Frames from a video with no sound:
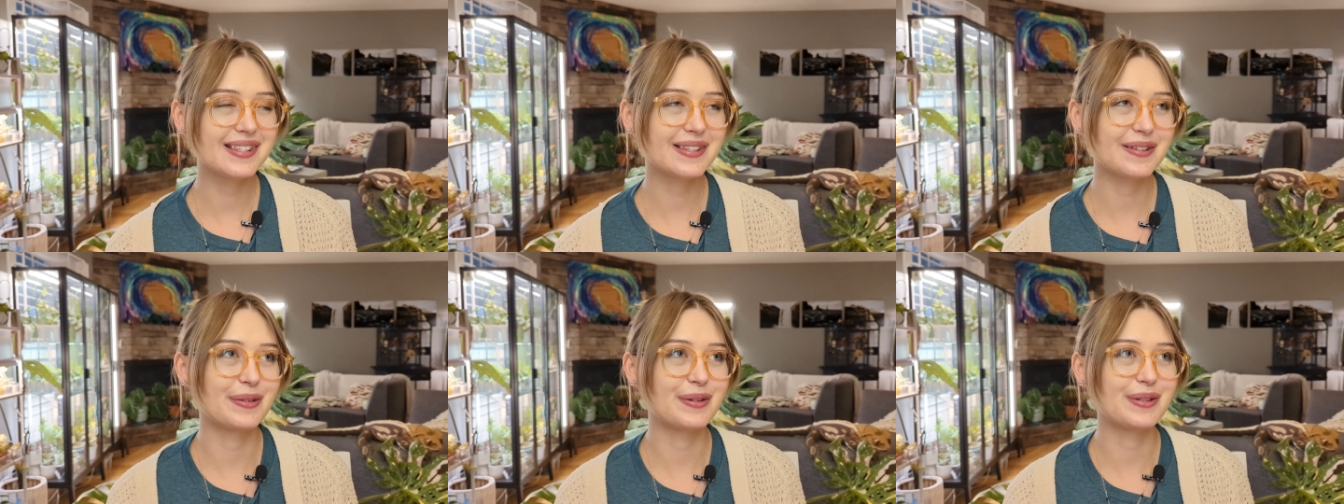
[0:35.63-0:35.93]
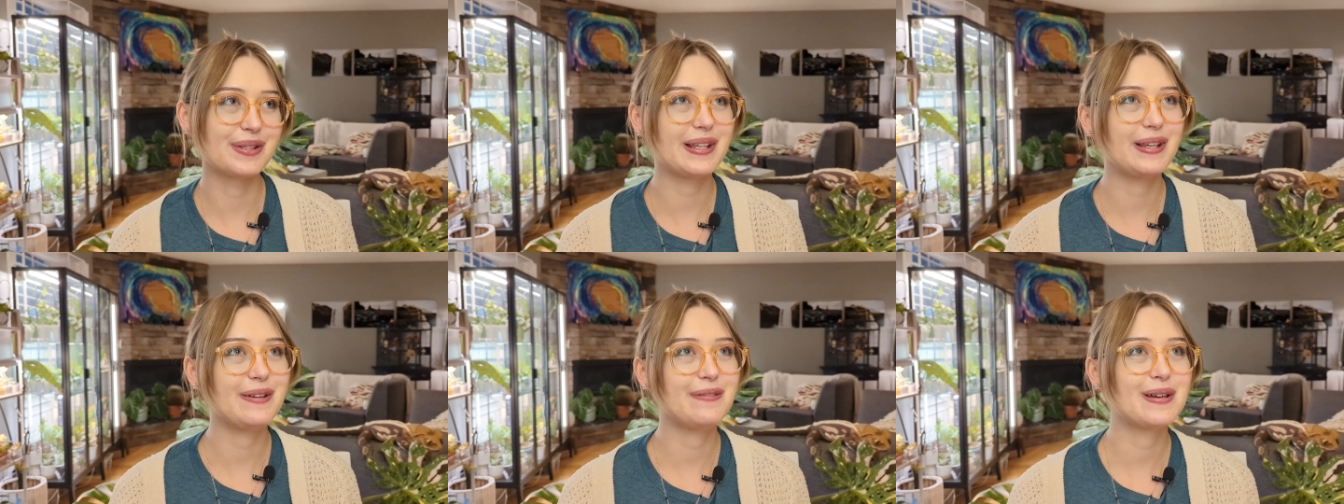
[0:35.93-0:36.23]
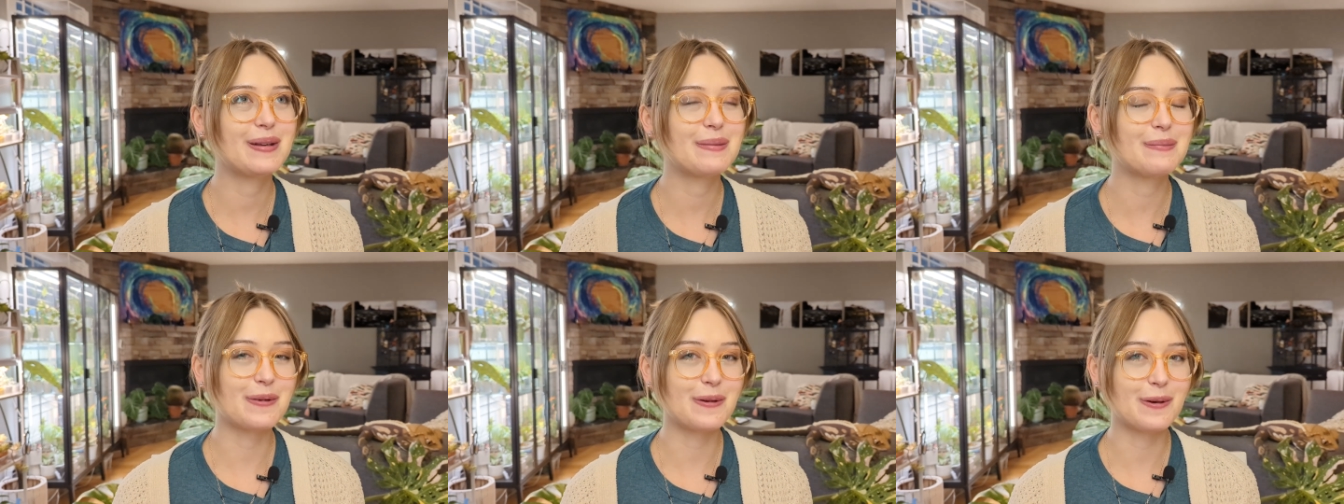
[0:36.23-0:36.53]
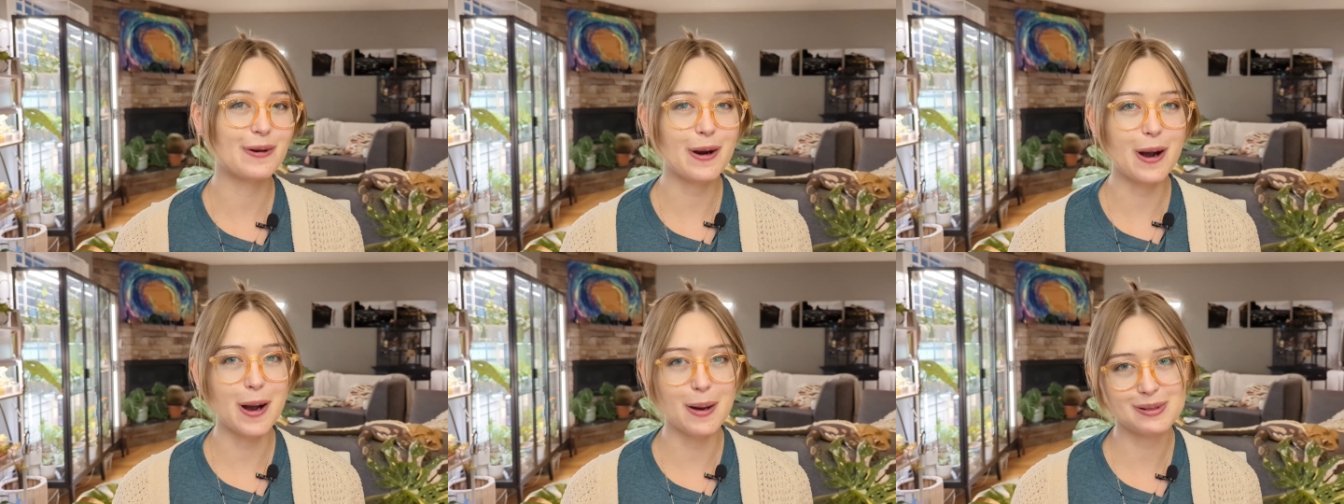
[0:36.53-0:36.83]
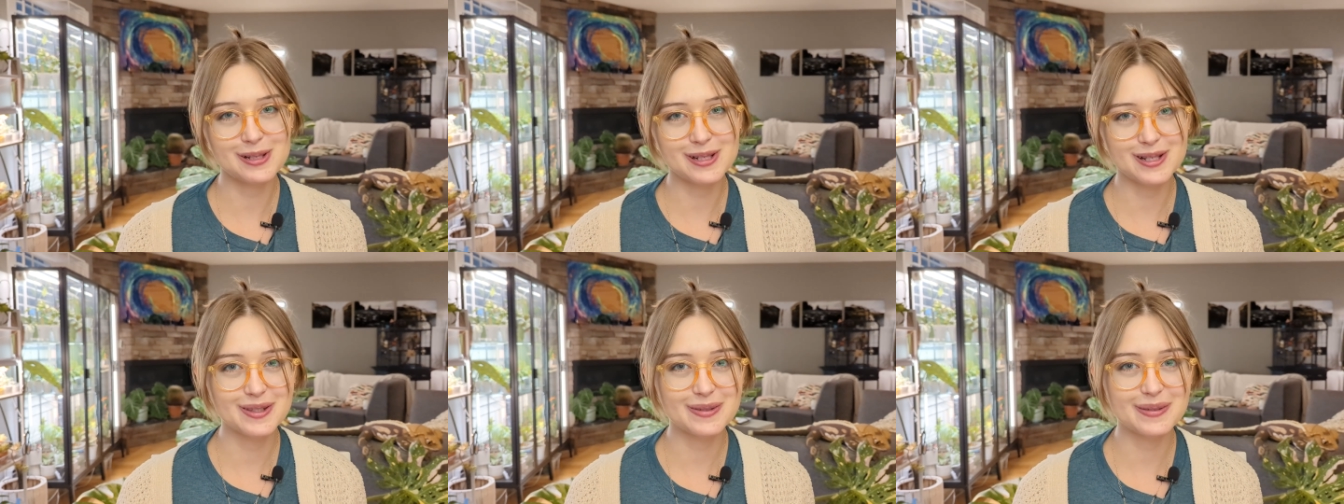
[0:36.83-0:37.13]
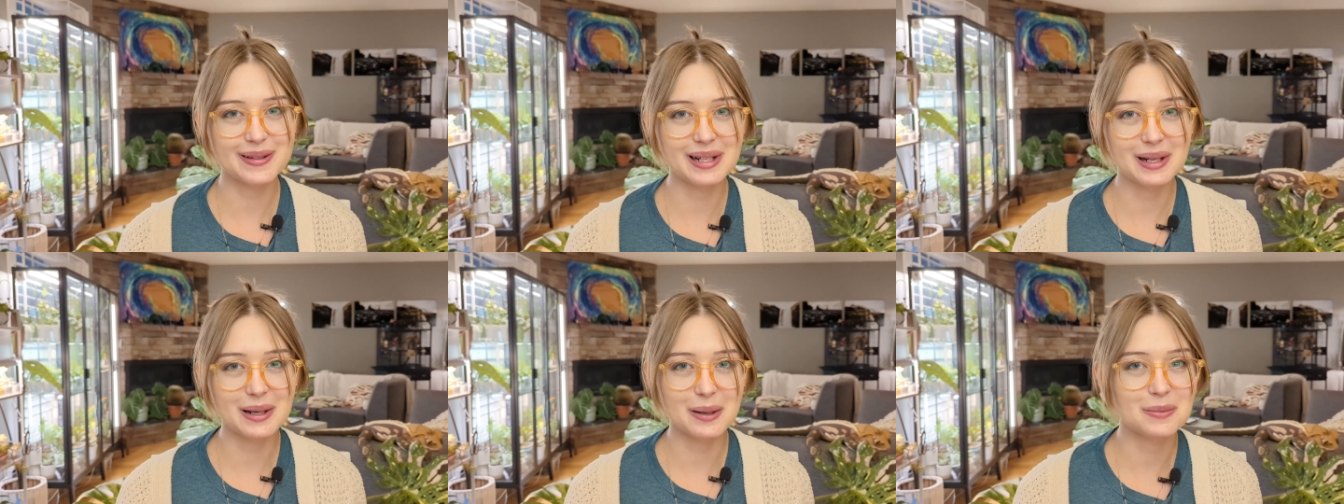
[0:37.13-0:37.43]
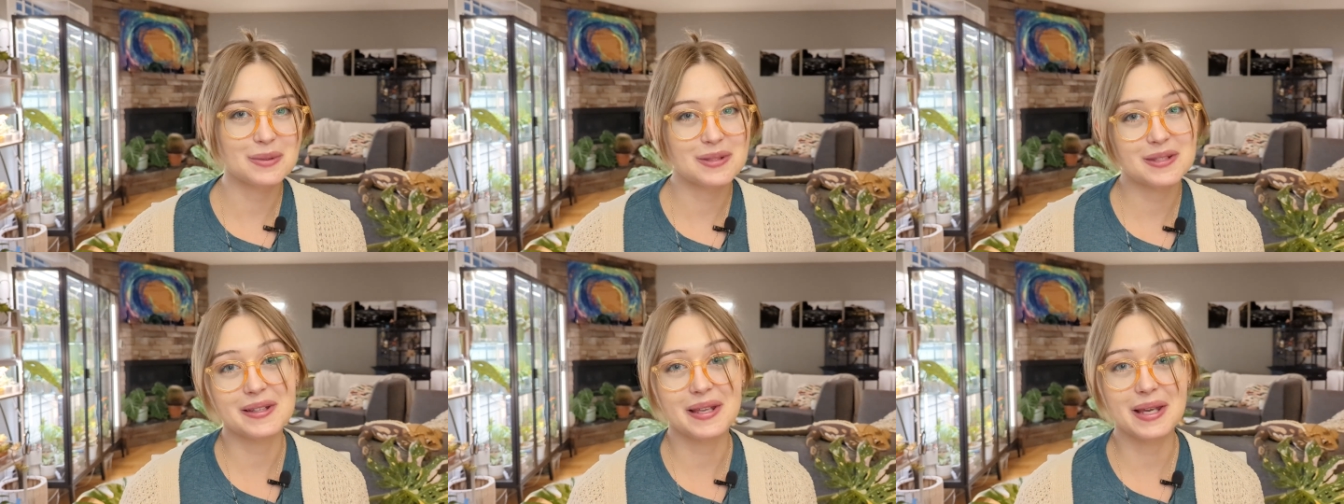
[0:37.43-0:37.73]
So there's even more options when it
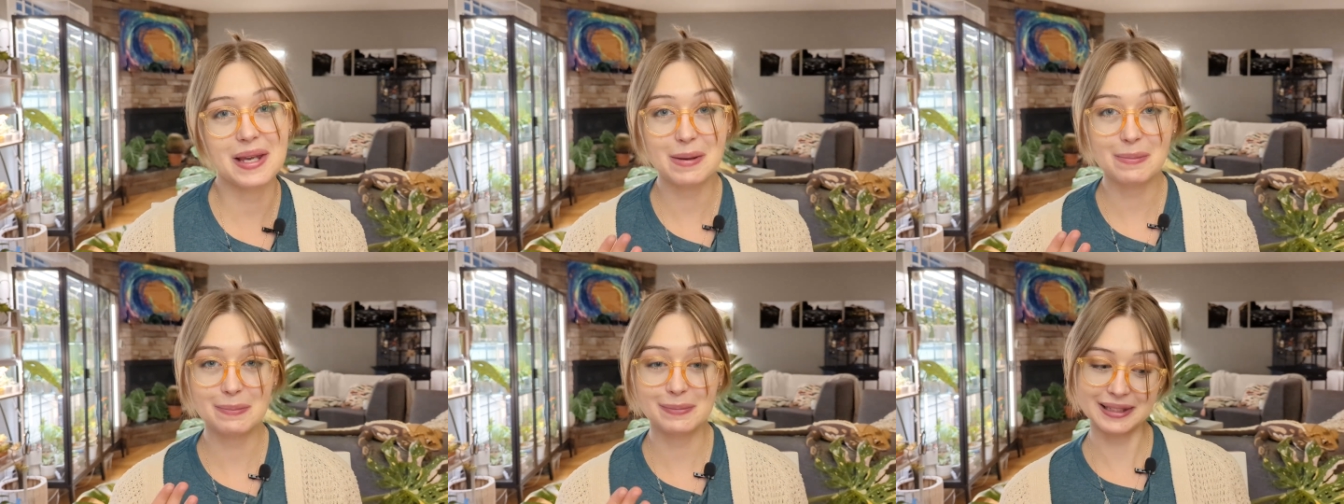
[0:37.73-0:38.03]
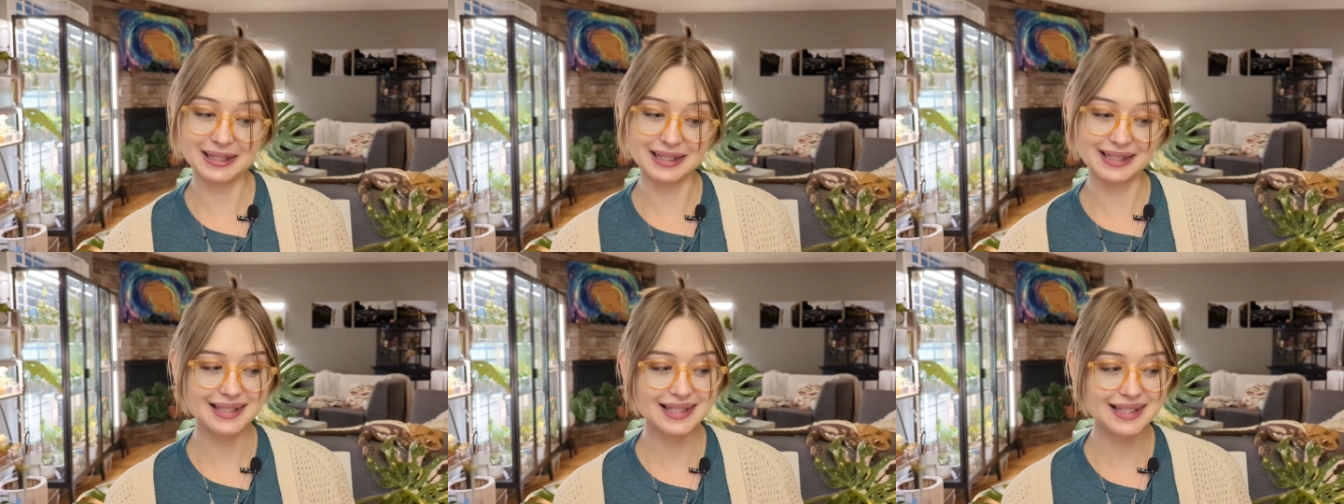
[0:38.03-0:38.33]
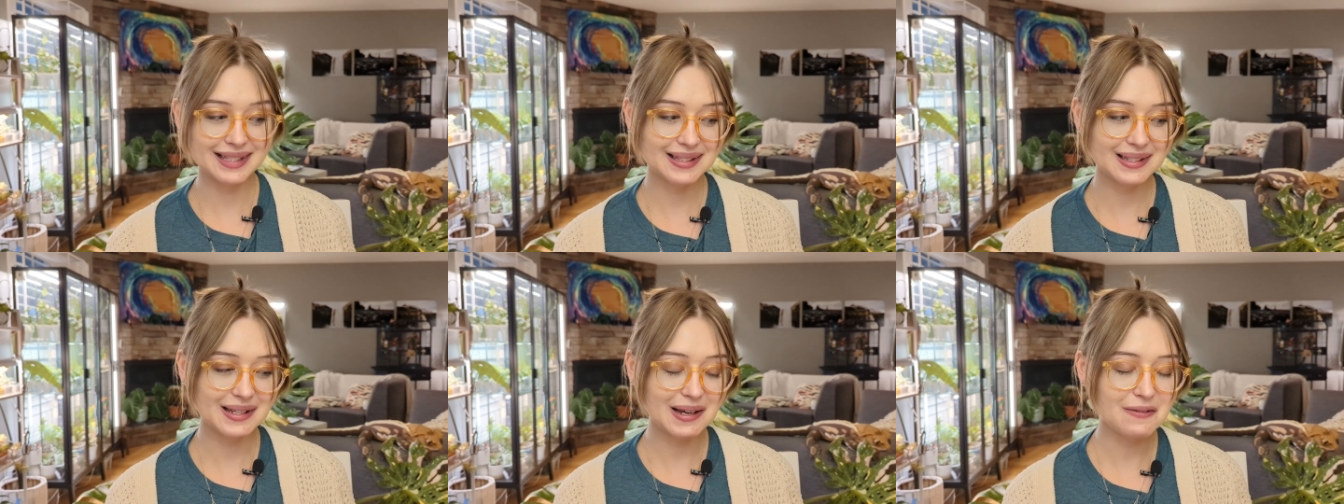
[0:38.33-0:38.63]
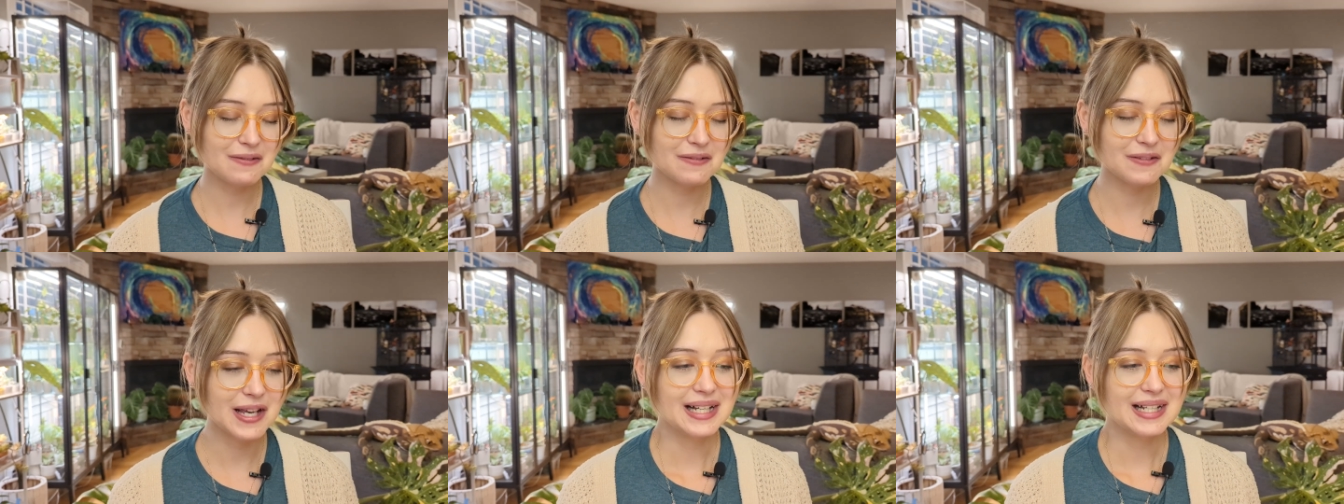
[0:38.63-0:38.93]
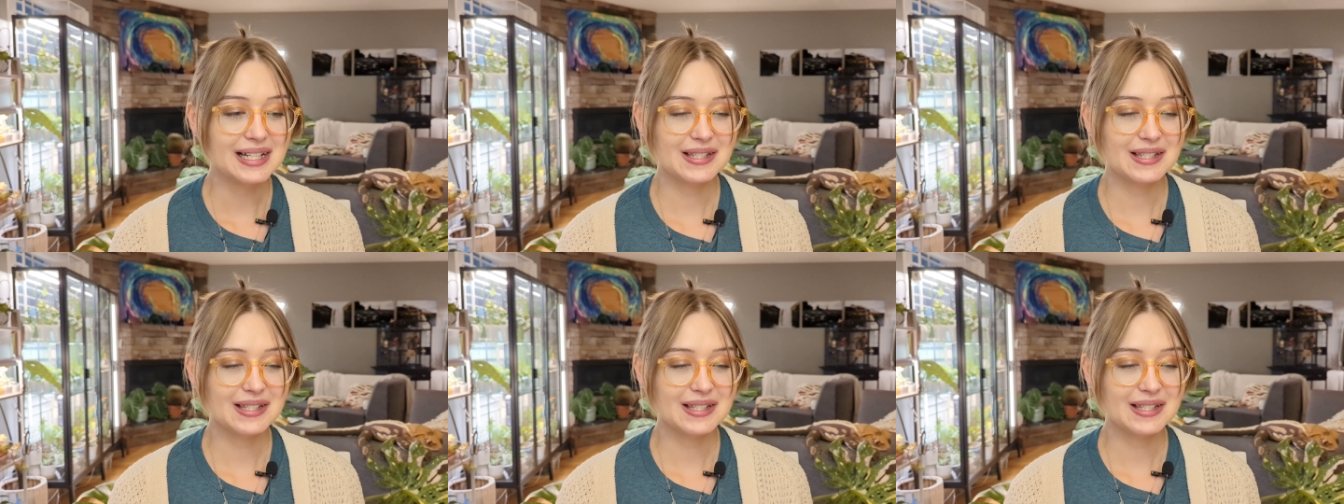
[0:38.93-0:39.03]
comes to like plants and stuff.